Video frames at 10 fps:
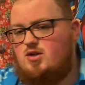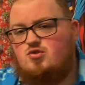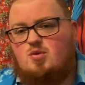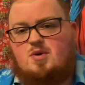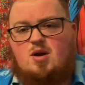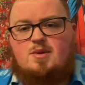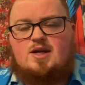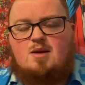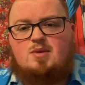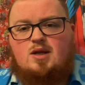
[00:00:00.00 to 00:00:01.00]
drop a comment
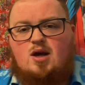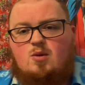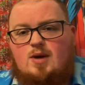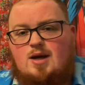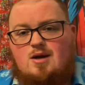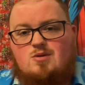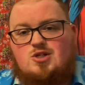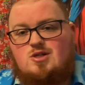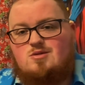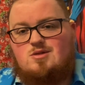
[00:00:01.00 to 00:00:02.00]
down below and I
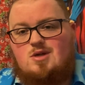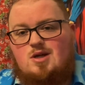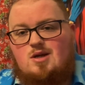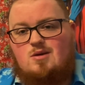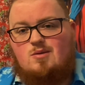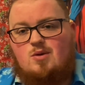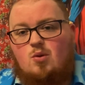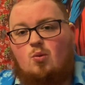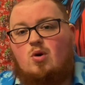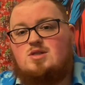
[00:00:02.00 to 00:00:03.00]
shall see
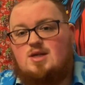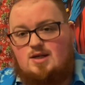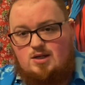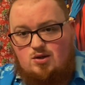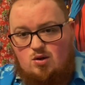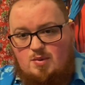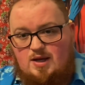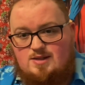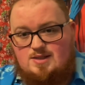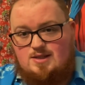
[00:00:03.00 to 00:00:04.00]
what I can do
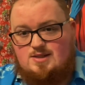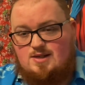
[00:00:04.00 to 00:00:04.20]
about it.